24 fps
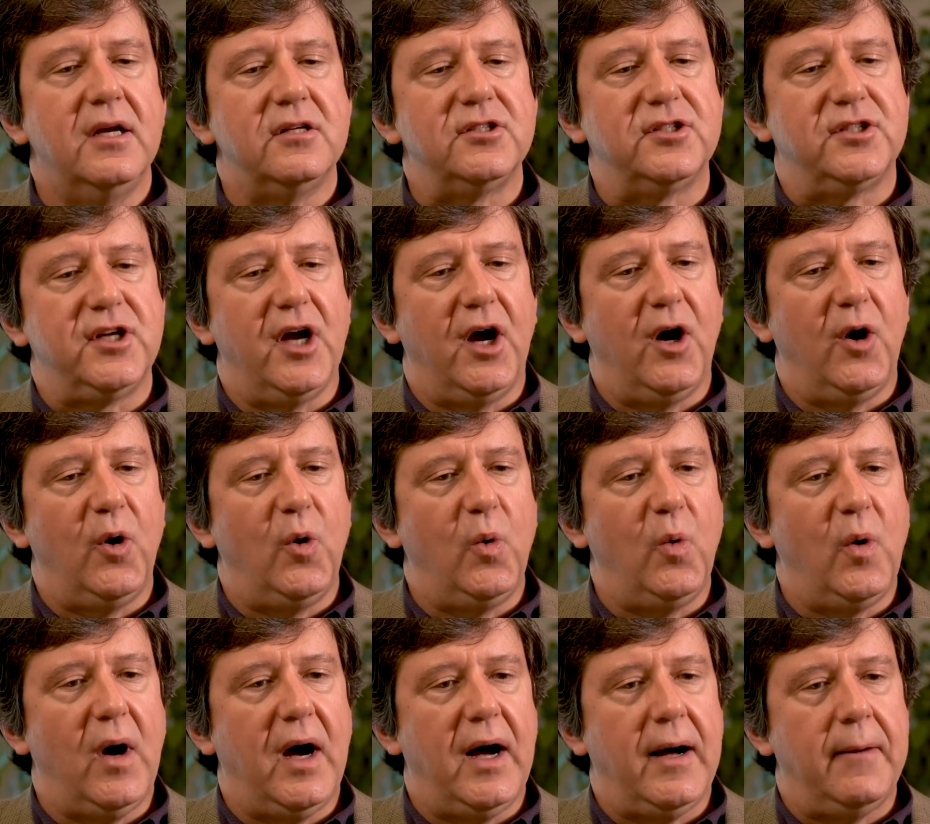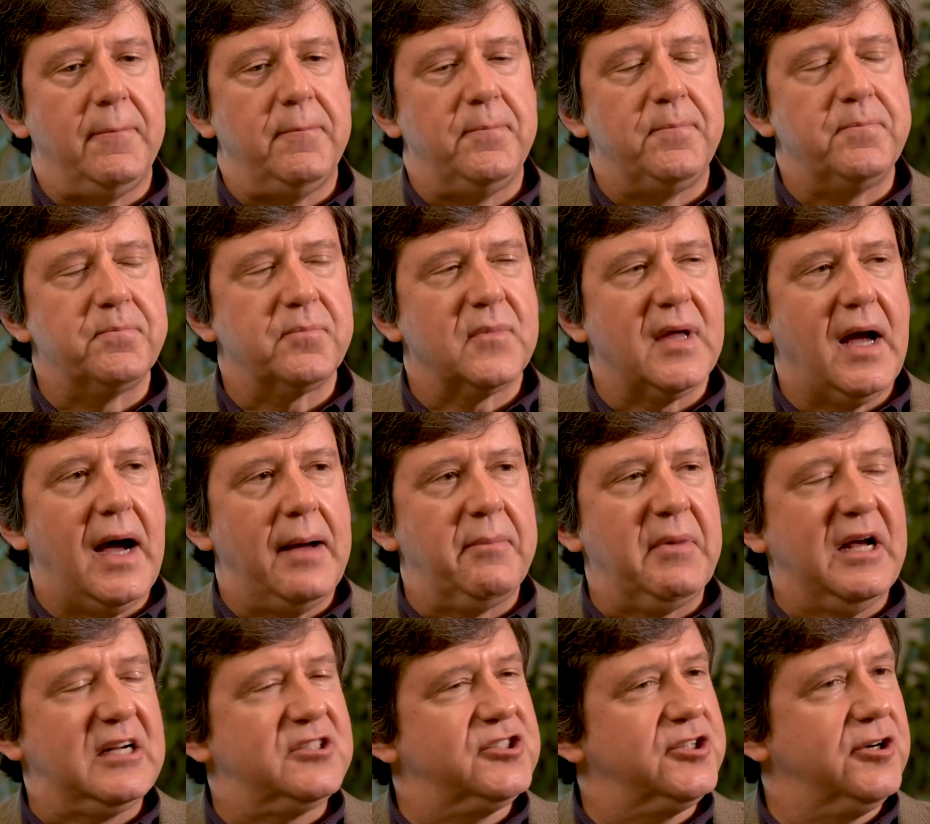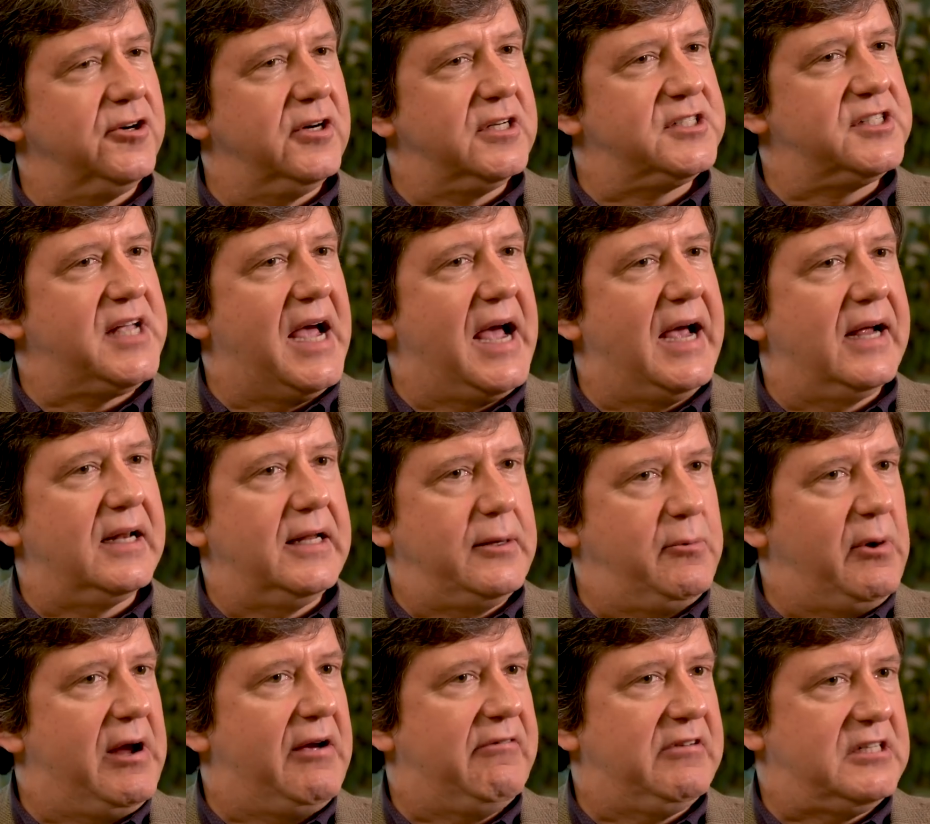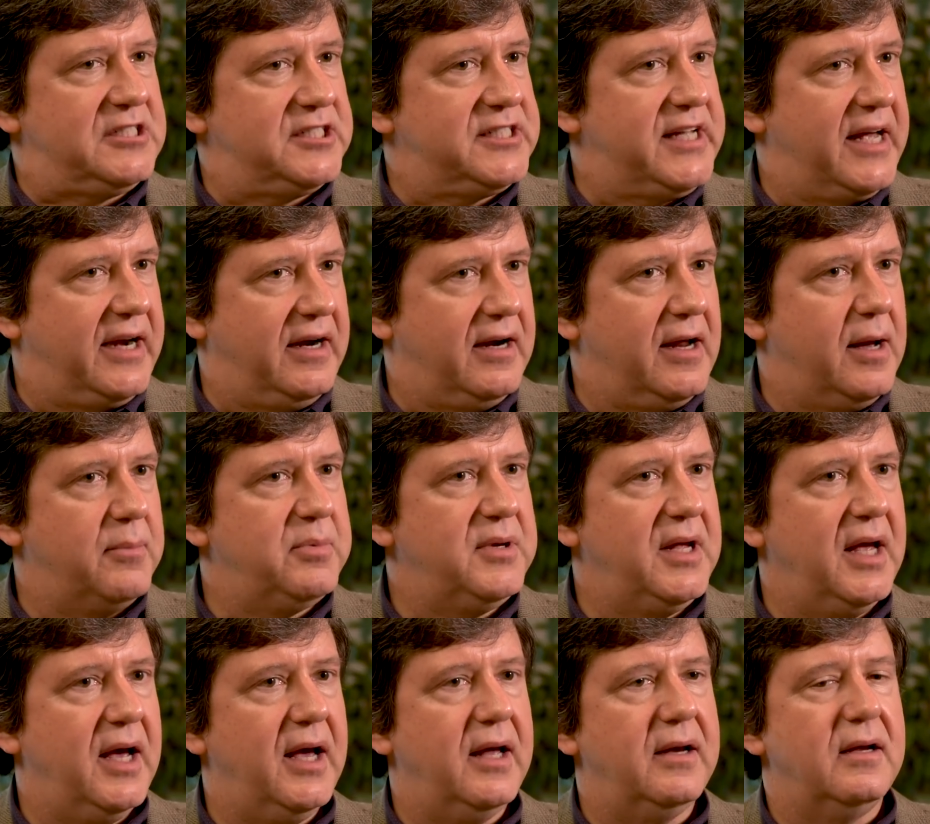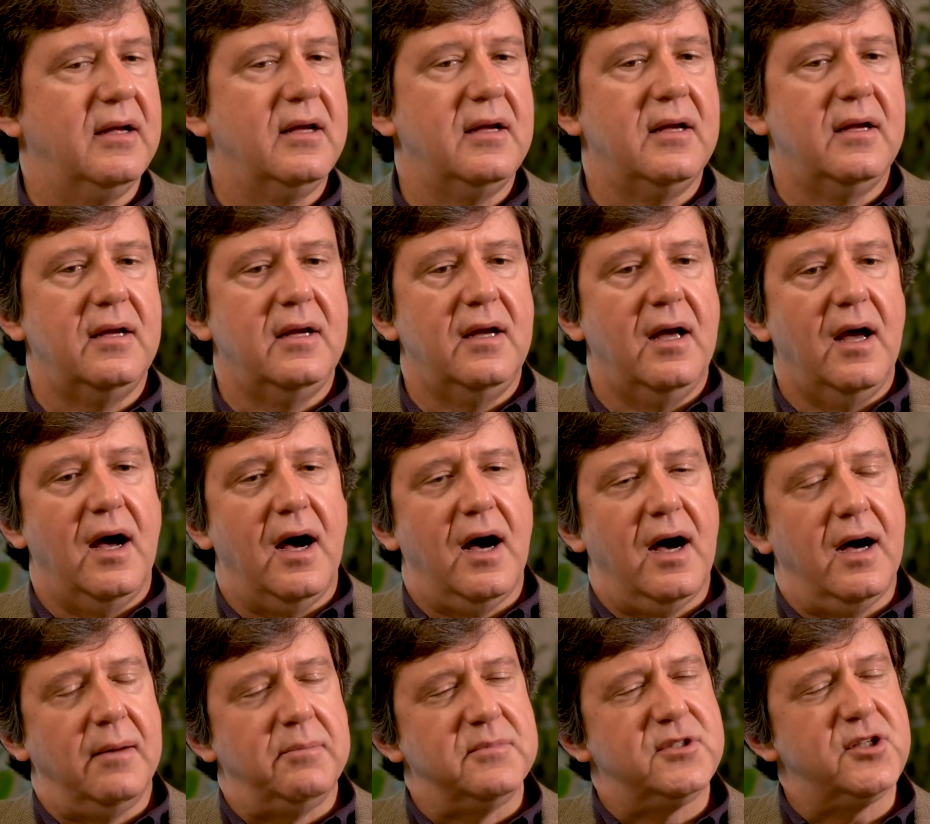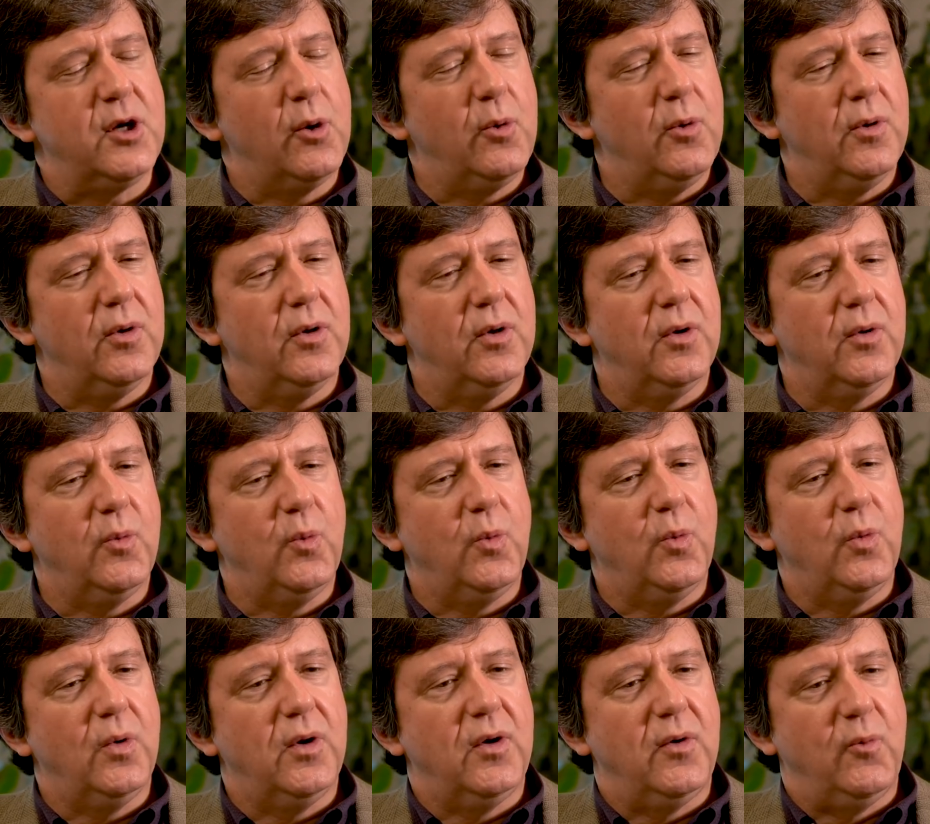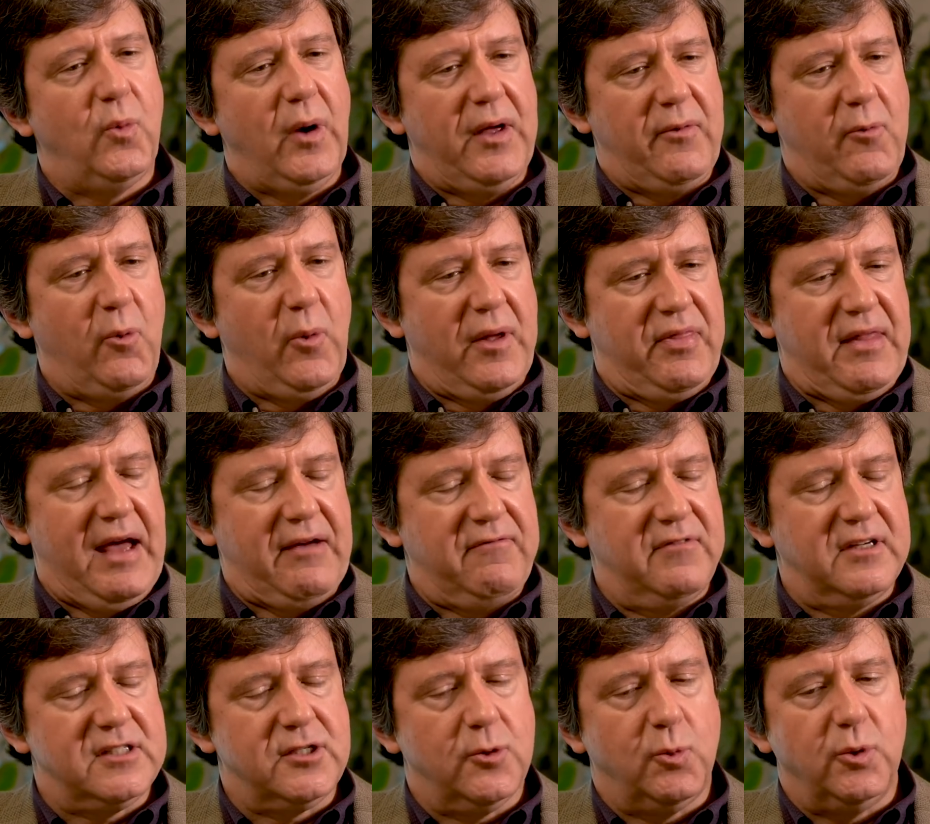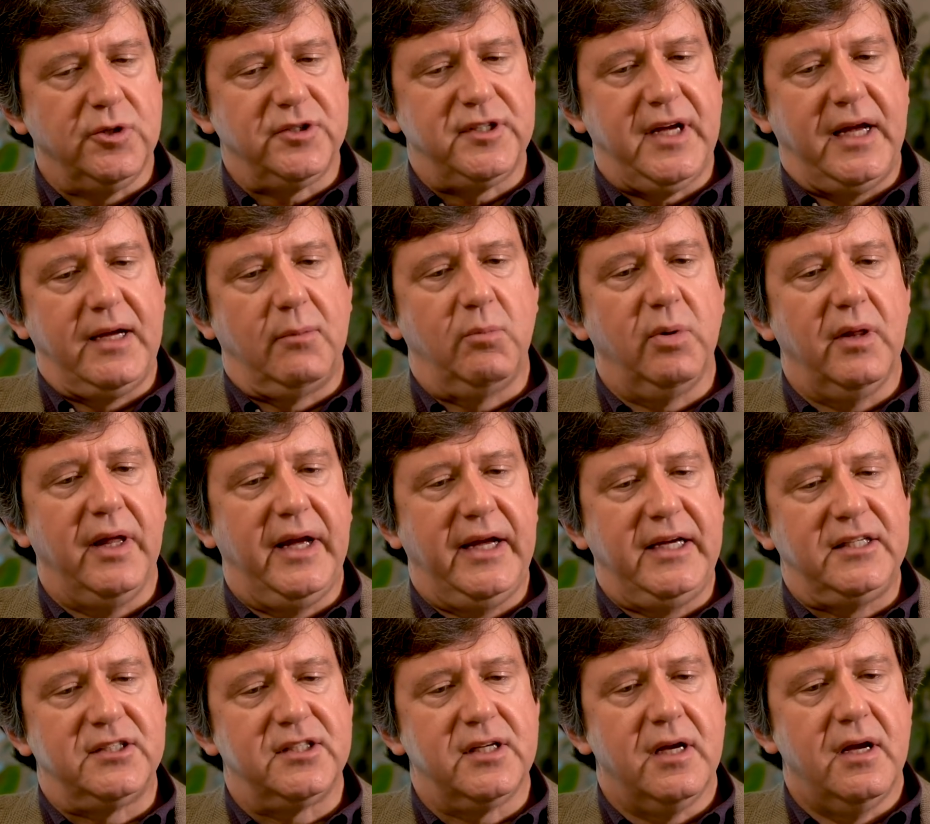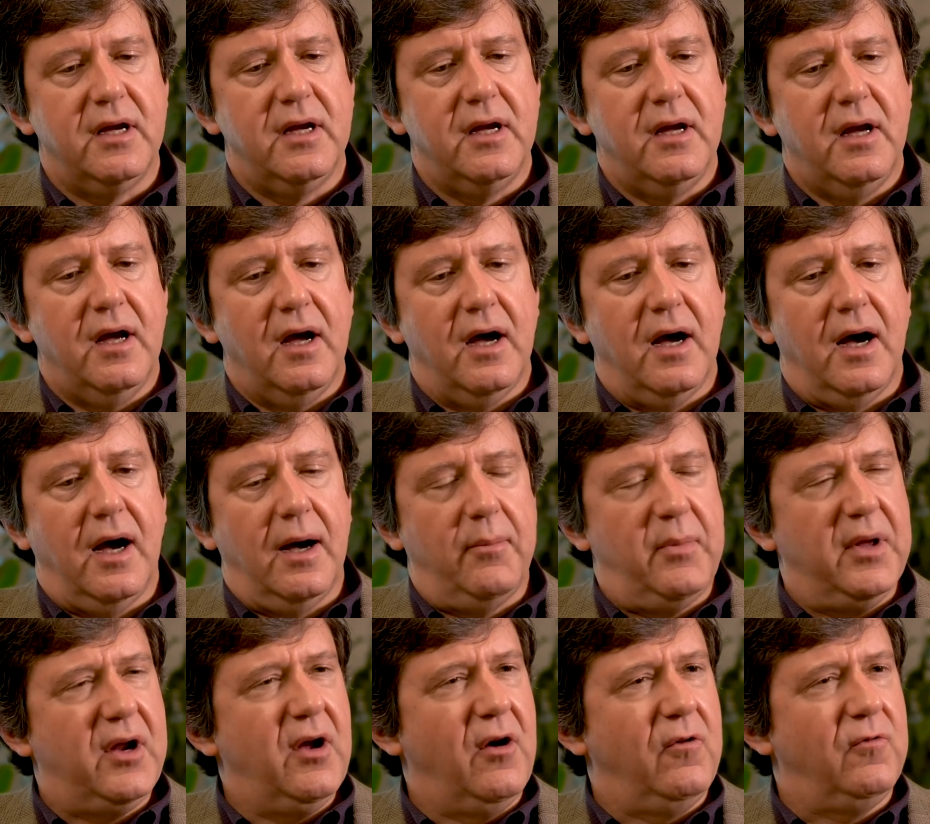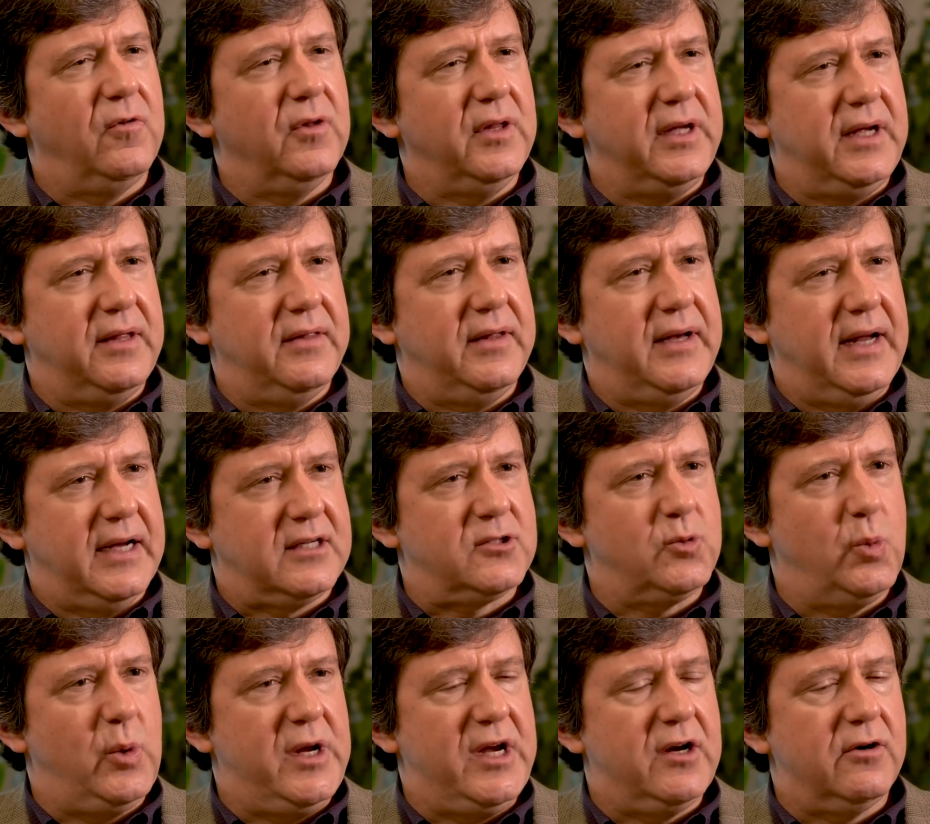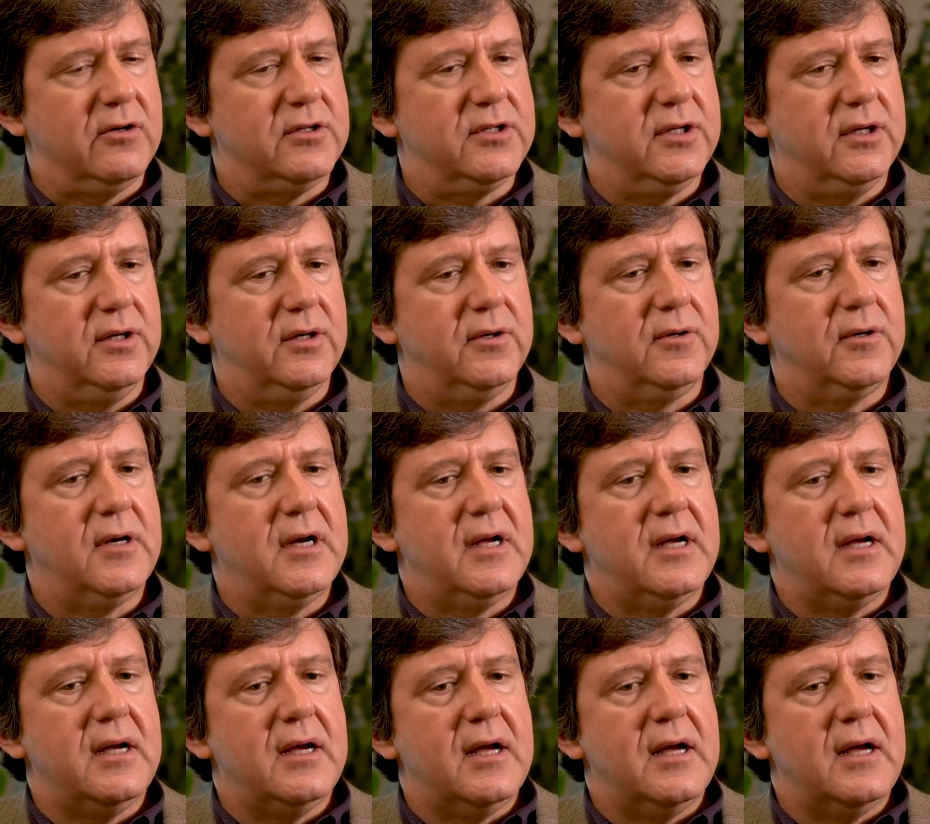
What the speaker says: So I'm not sure exactly, we haven't set it up yet. So when that visit will take place, but hopefully in the next week or two.